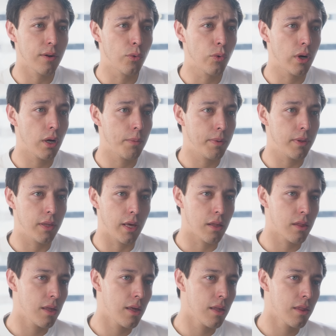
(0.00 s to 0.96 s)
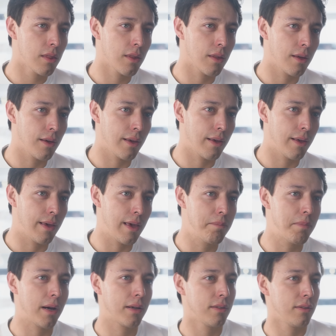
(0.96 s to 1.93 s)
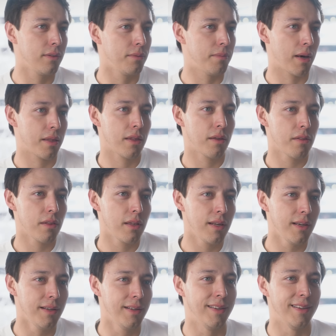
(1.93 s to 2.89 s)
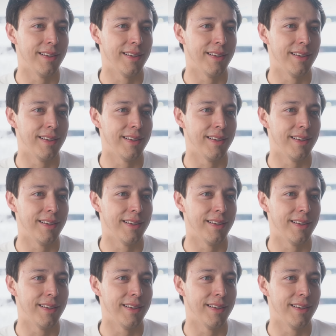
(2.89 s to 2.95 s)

grew up in Texas, came back to Mexico City